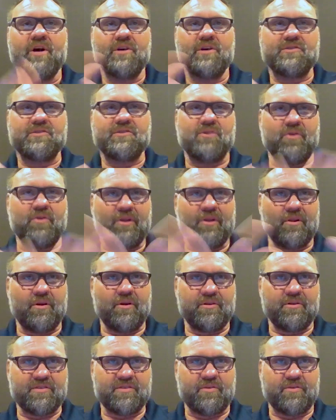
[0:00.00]
so
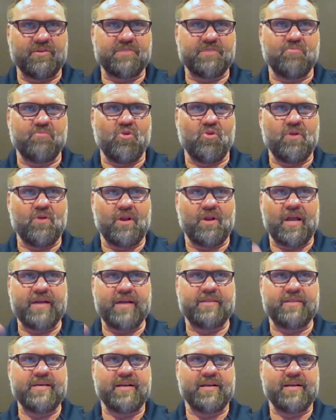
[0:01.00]
it's more
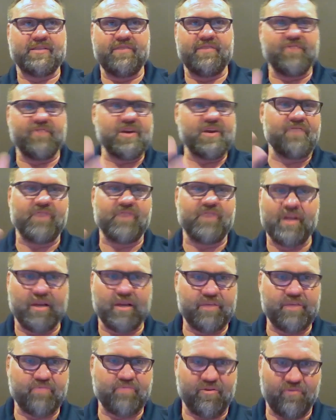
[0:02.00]
like the activity of an
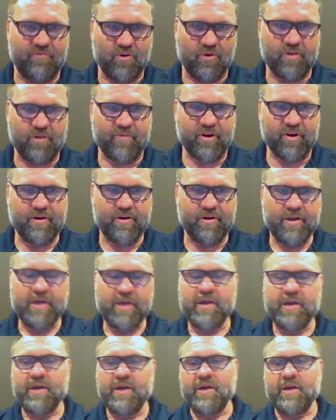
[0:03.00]
elite performer.
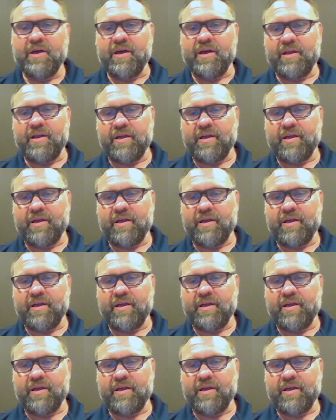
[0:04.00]
And